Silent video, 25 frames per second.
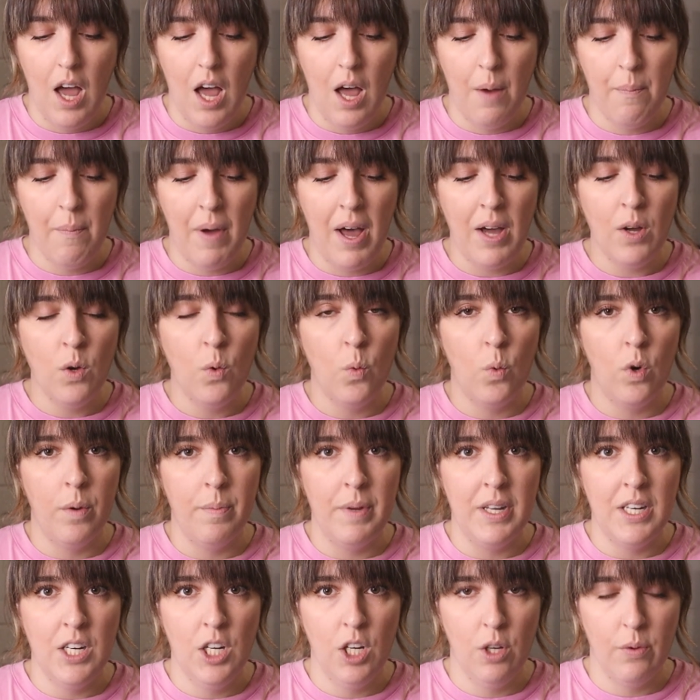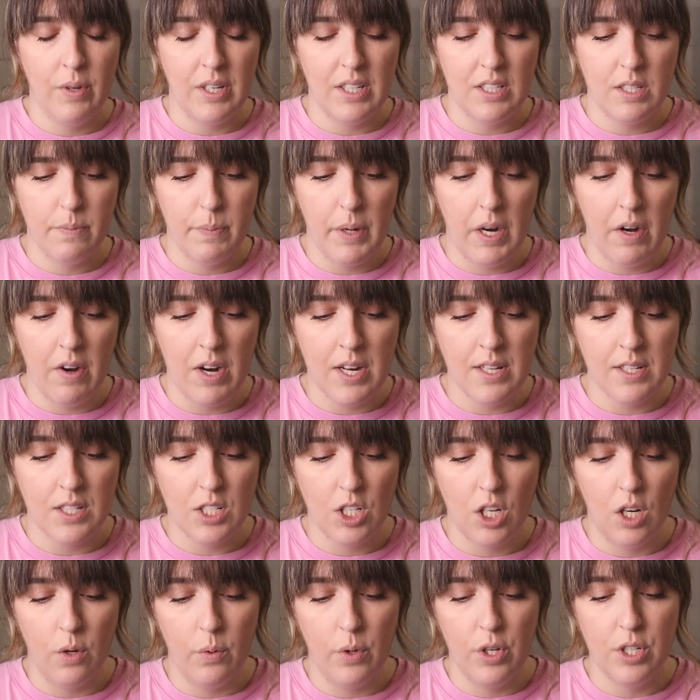Among women who
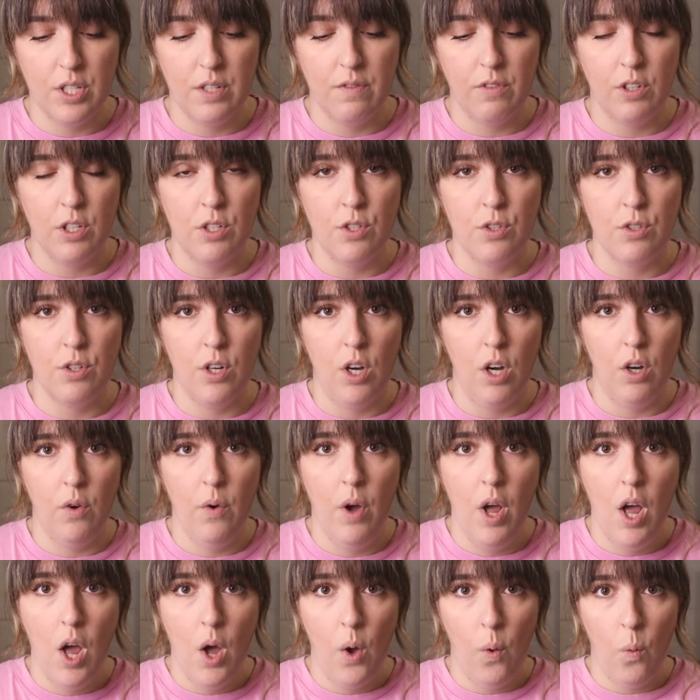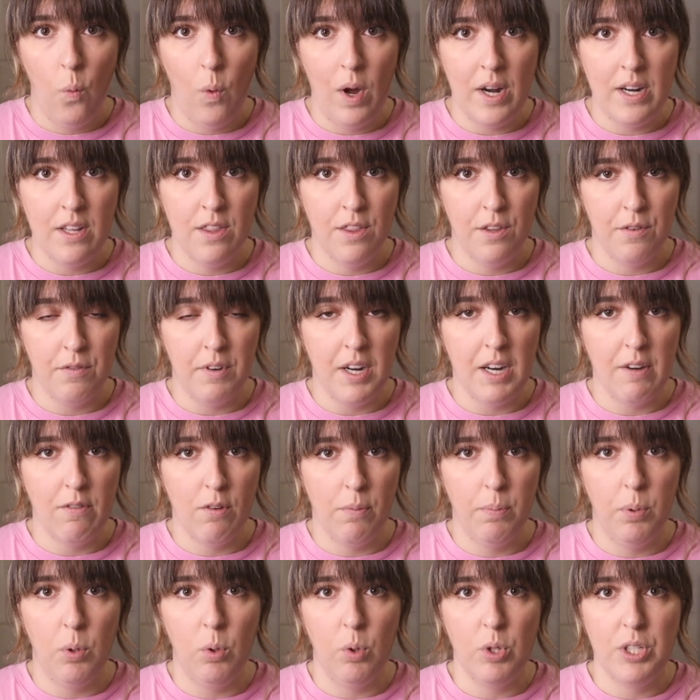experienced coercive control, one in three
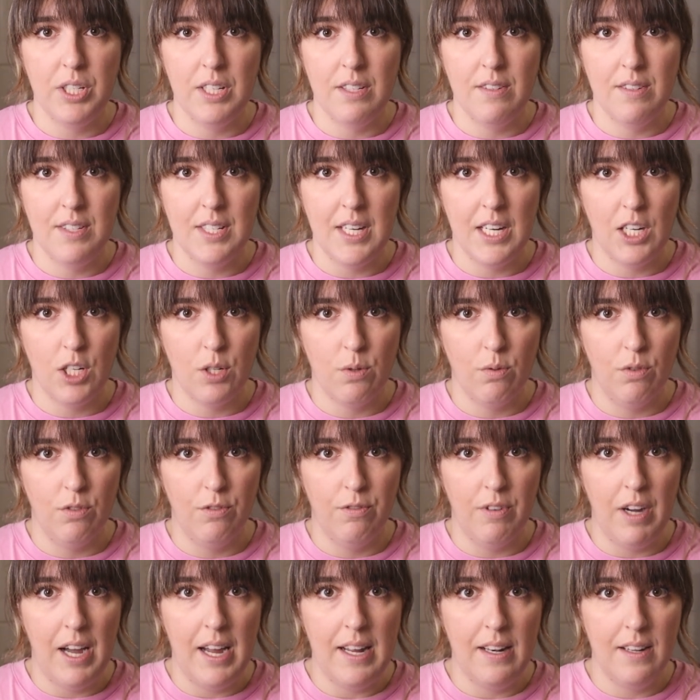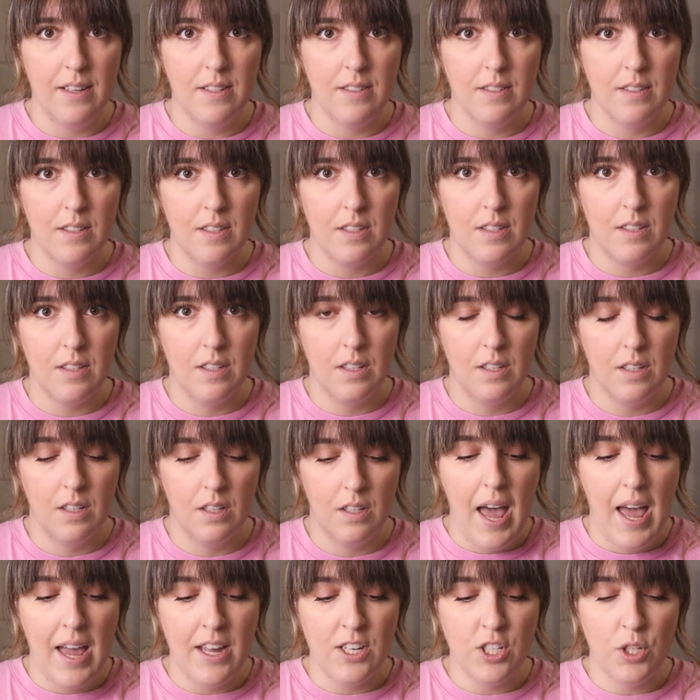reported sexual violence,
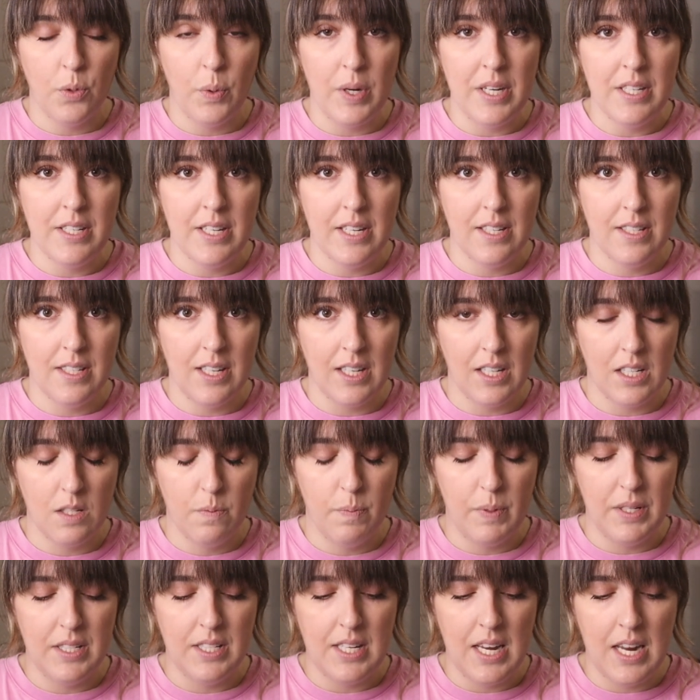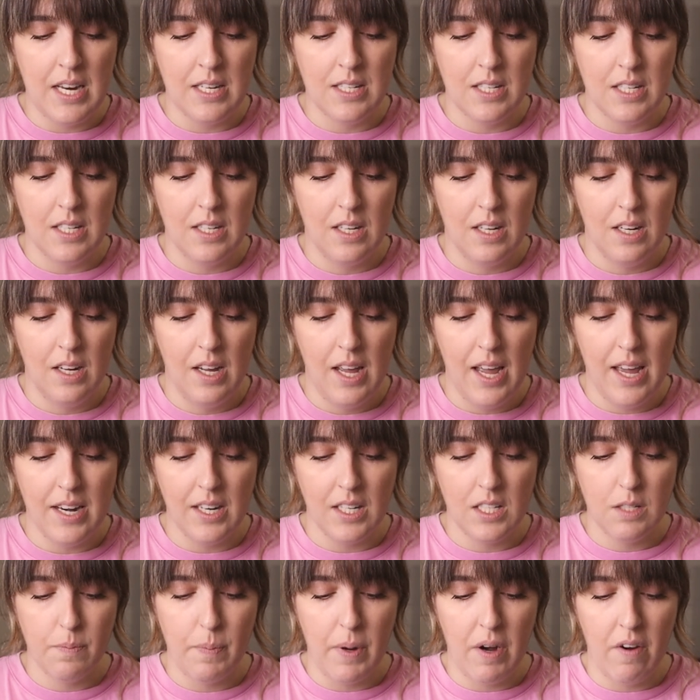and 26% had
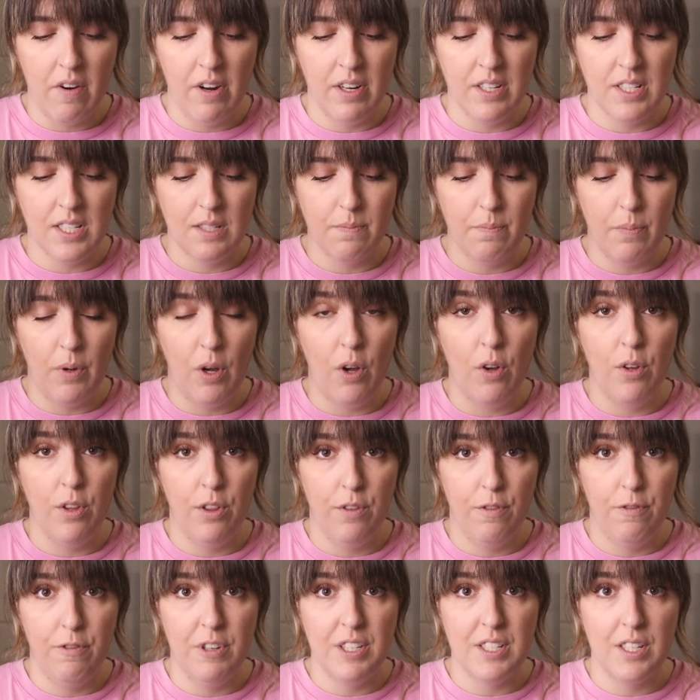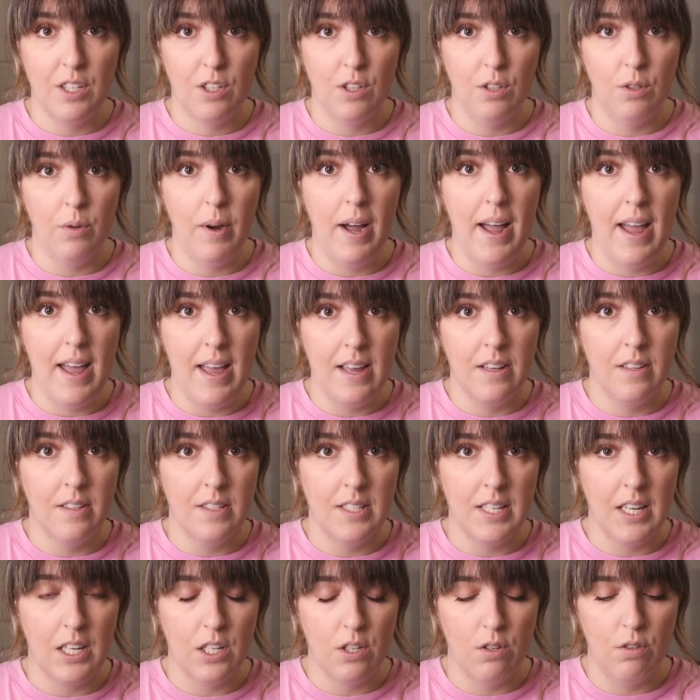experienced both physical and
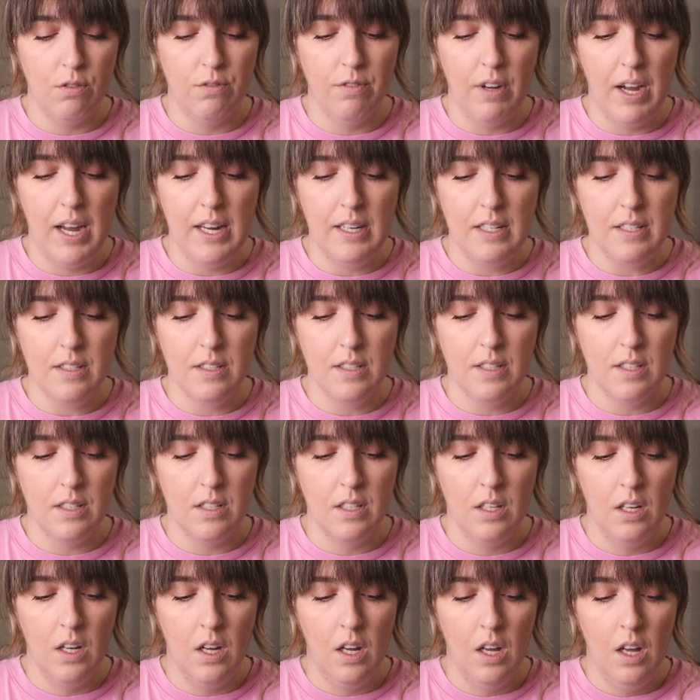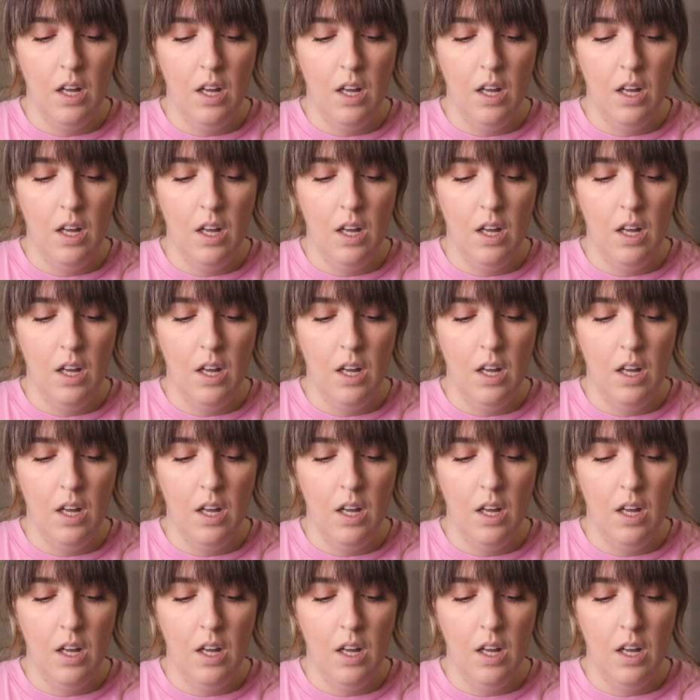sexual violence.